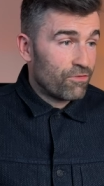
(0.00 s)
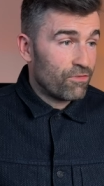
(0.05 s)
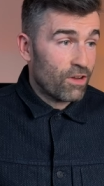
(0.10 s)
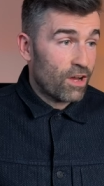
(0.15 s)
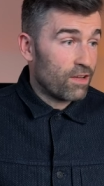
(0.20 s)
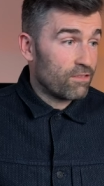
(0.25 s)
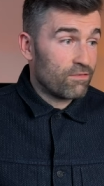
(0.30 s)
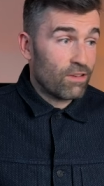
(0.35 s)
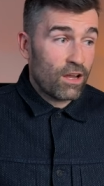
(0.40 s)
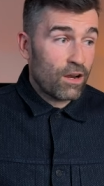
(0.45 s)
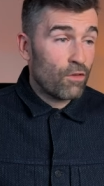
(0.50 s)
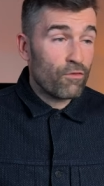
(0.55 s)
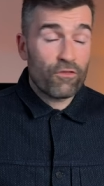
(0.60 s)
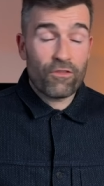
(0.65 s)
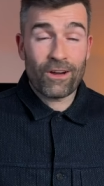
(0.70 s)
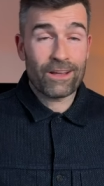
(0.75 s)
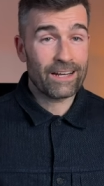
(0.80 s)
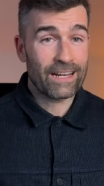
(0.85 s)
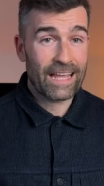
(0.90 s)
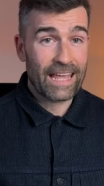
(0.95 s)
I, I don't
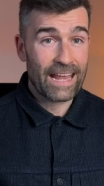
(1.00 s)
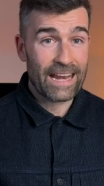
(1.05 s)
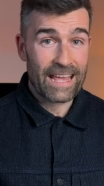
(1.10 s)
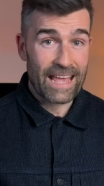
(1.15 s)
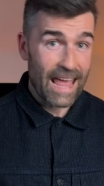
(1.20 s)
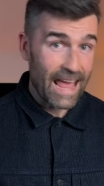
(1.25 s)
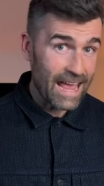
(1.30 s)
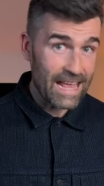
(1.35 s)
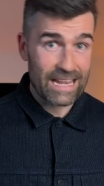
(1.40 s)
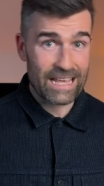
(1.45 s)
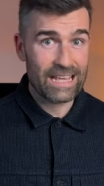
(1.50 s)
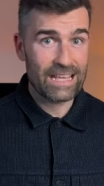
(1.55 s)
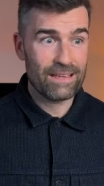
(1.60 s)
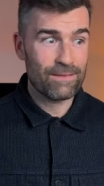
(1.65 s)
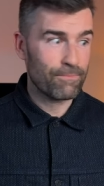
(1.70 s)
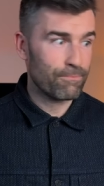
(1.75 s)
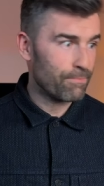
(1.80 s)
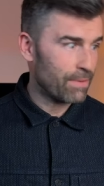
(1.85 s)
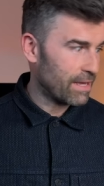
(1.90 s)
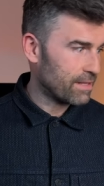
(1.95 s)
find it getting any
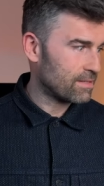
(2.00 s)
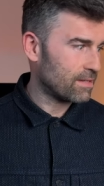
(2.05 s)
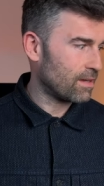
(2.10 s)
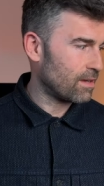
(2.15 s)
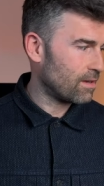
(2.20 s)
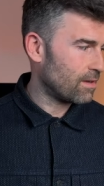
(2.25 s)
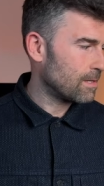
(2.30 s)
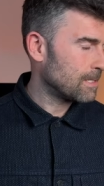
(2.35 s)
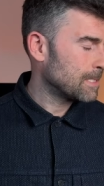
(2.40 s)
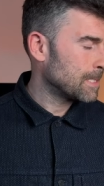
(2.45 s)
better.